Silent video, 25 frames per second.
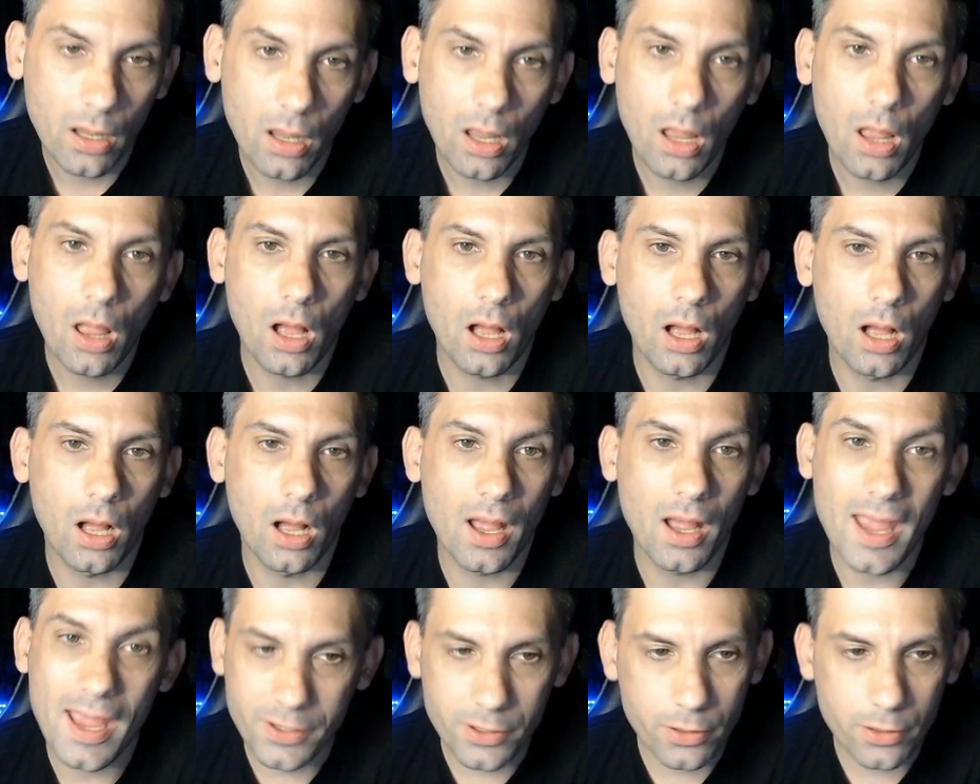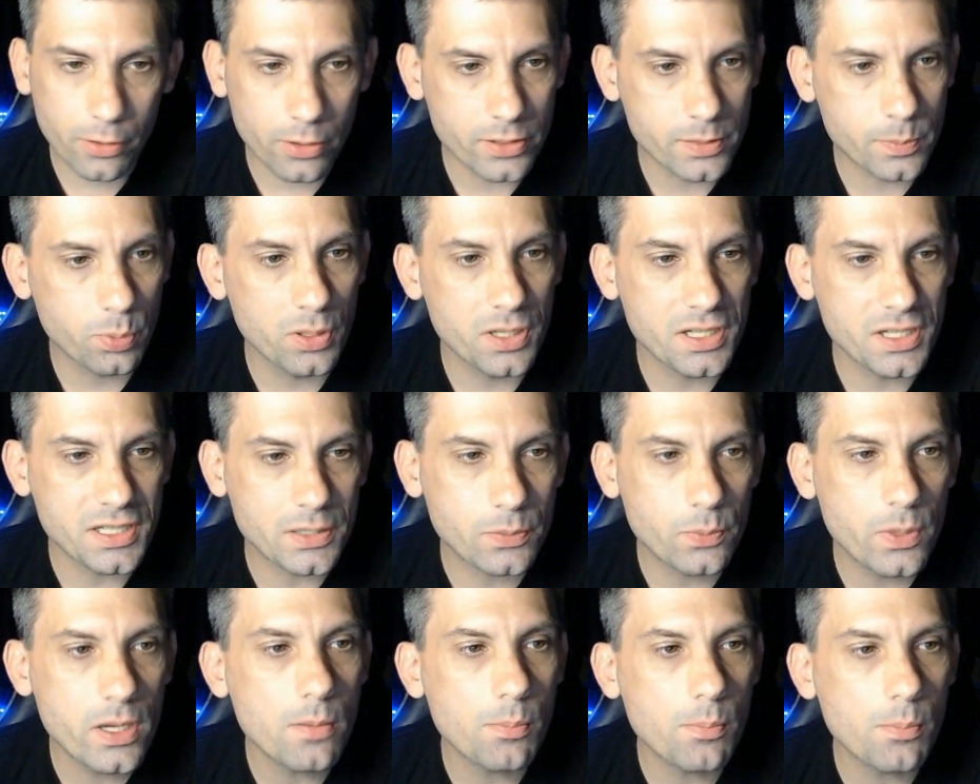Edgar is pretty
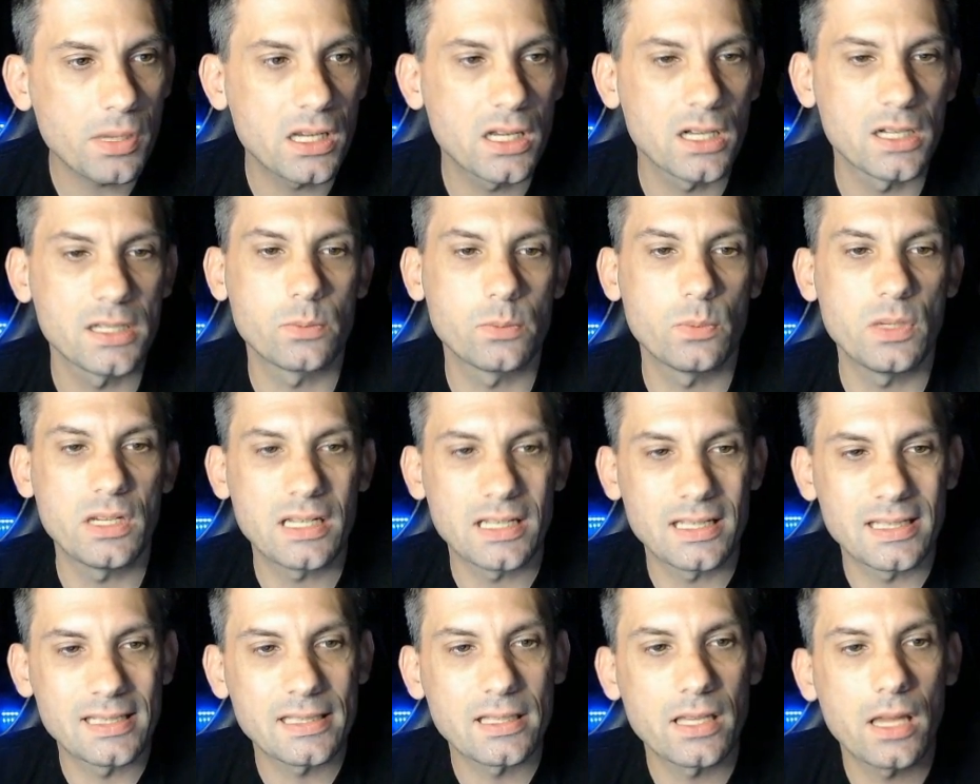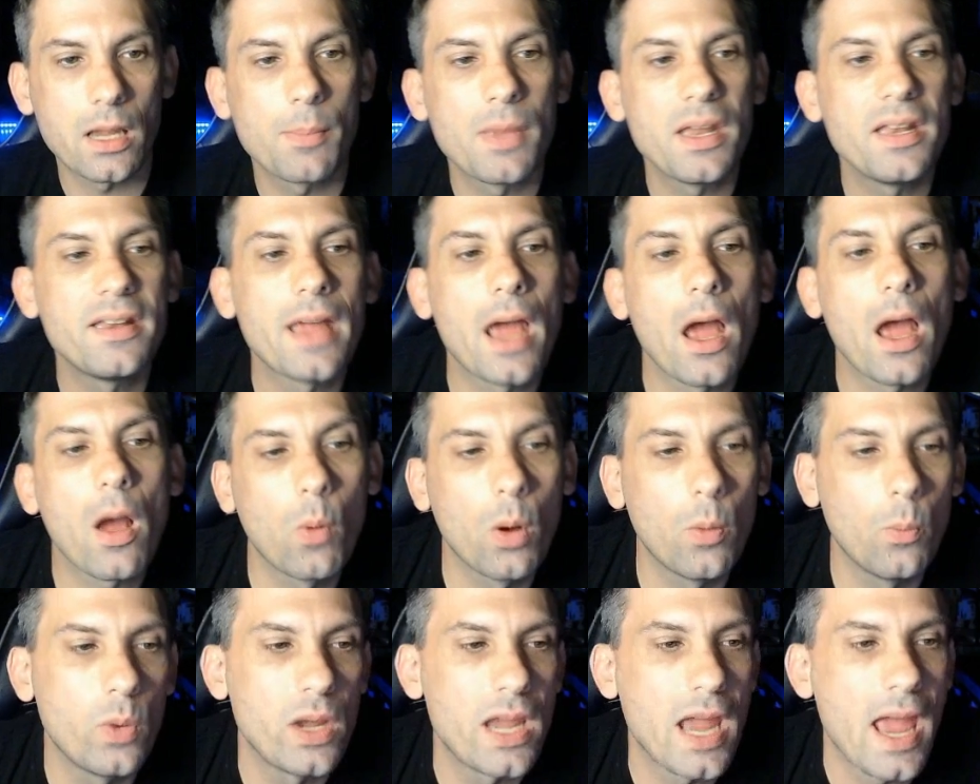sweet because we can slam it down
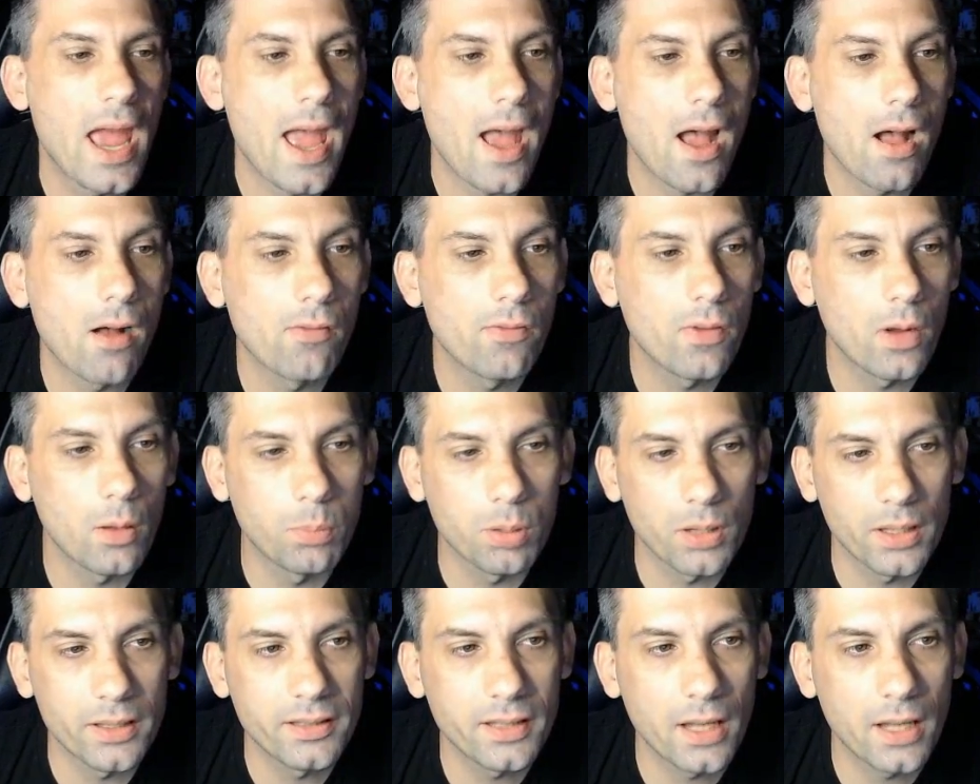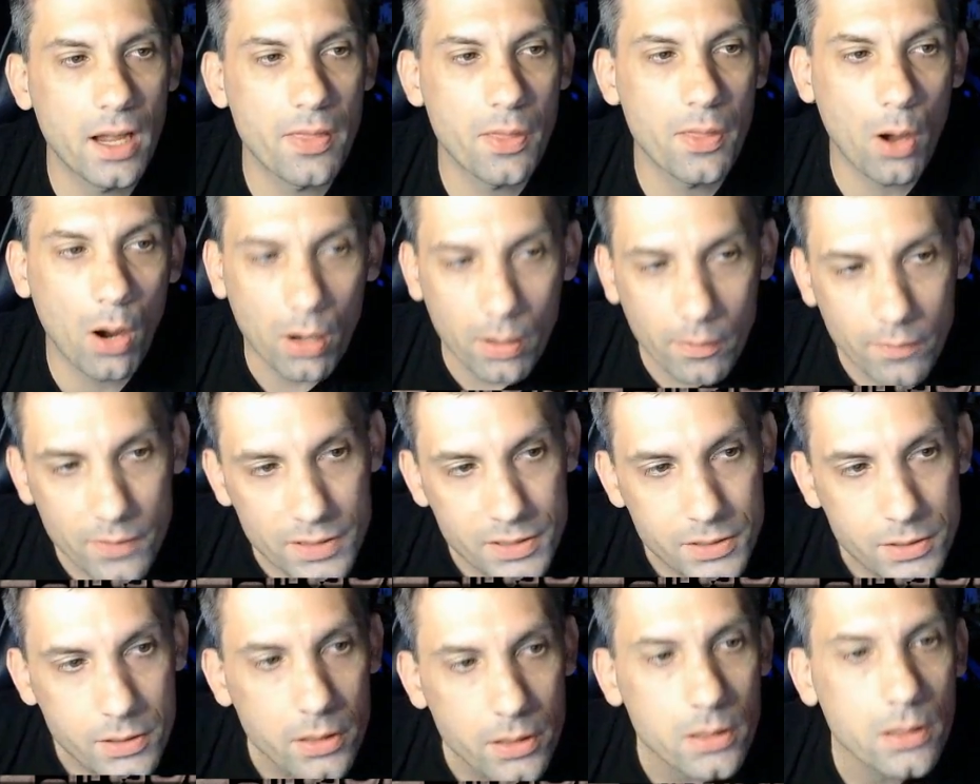when we have a Bloodtithe
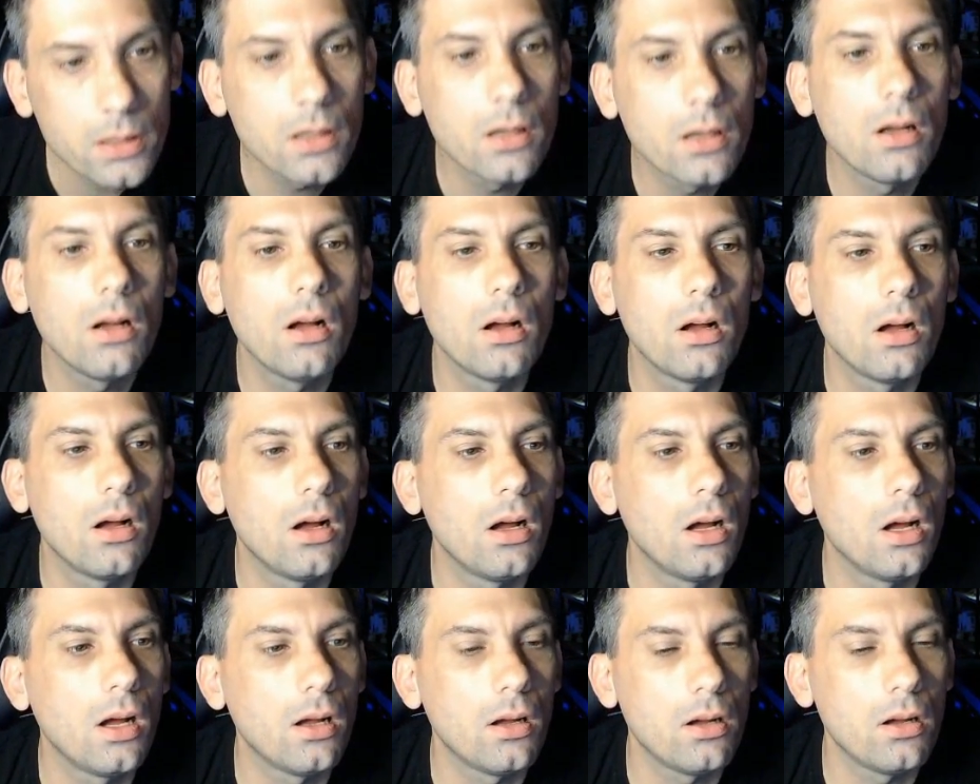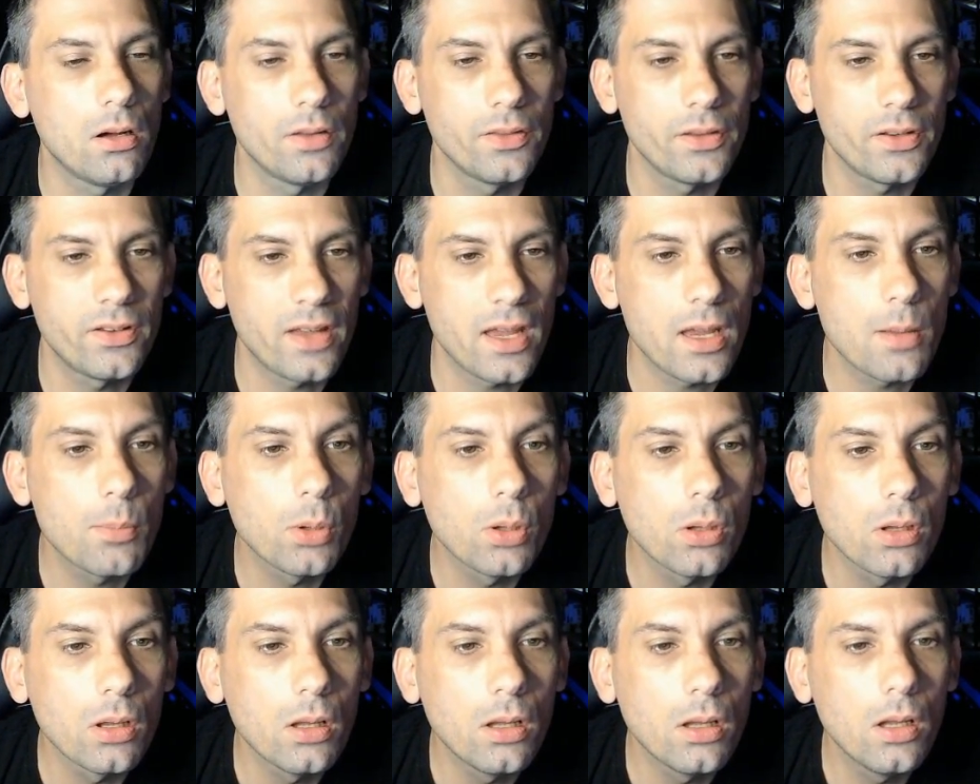Harvester on the table,